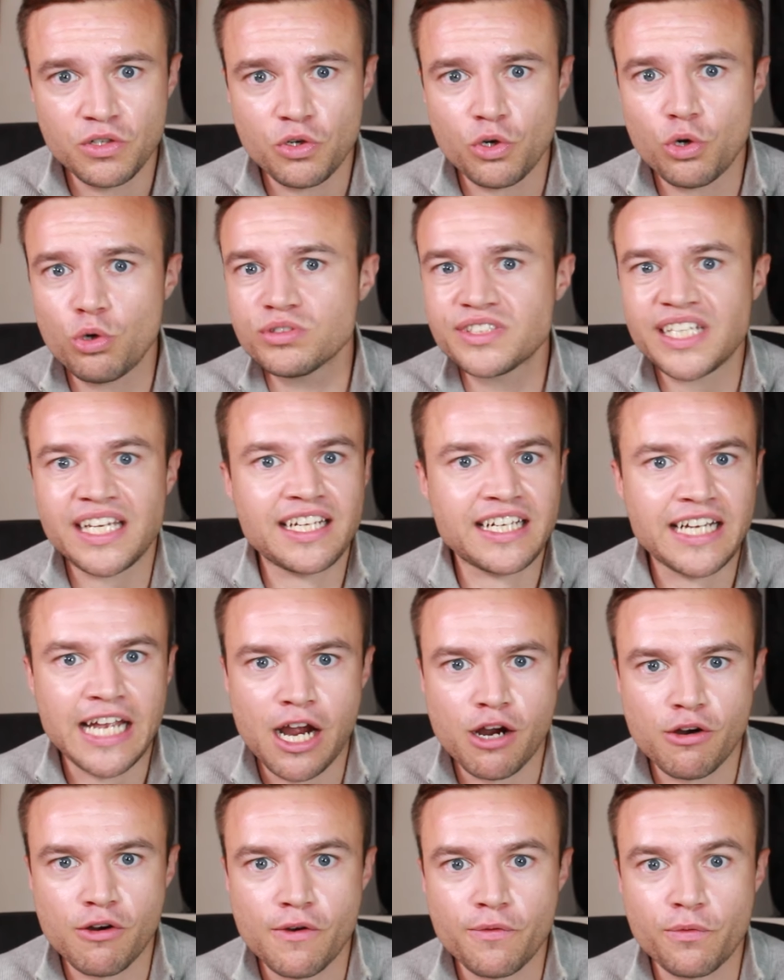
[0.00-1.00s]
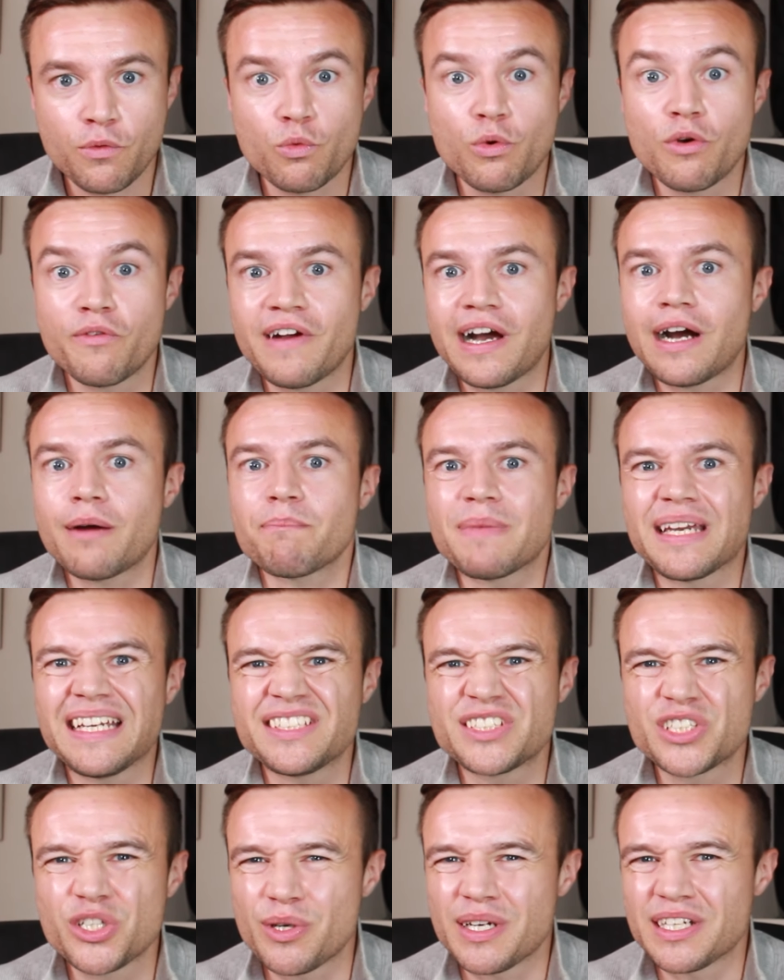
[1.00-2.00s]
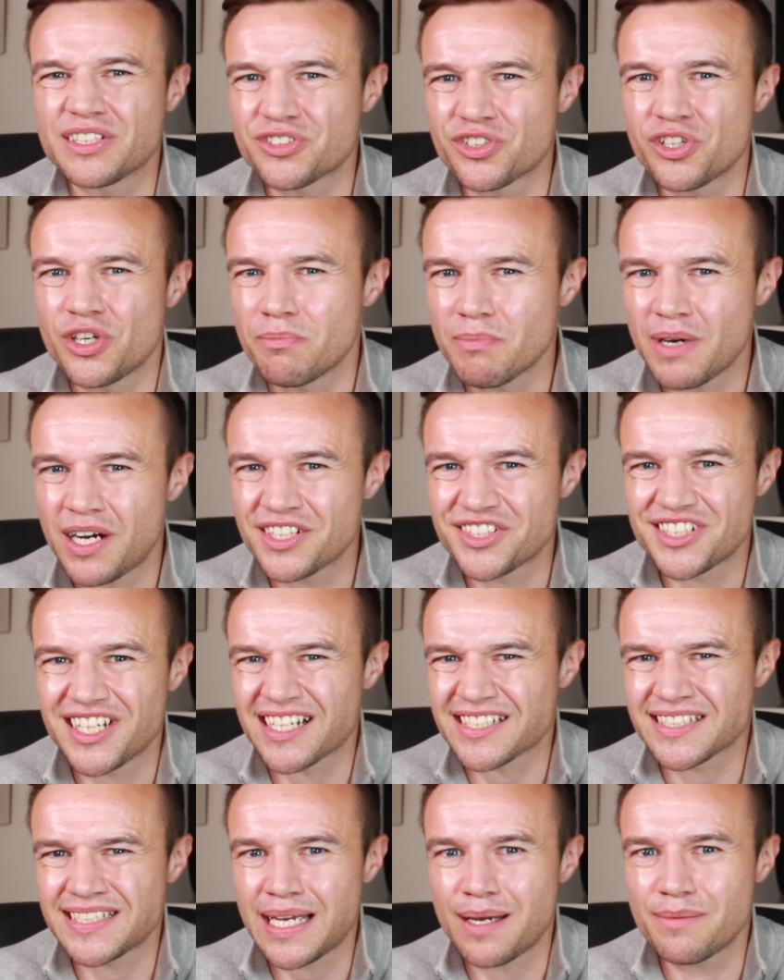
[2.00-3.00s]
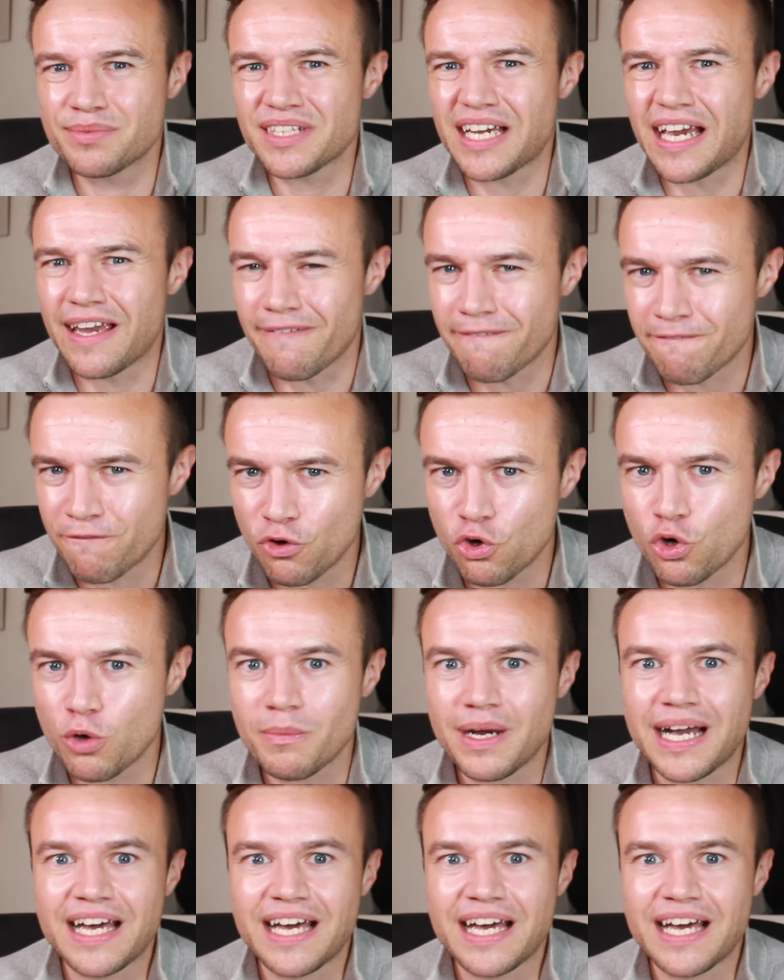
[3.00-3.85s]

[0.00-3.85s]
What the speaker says: all taken care of without me doing too much except a form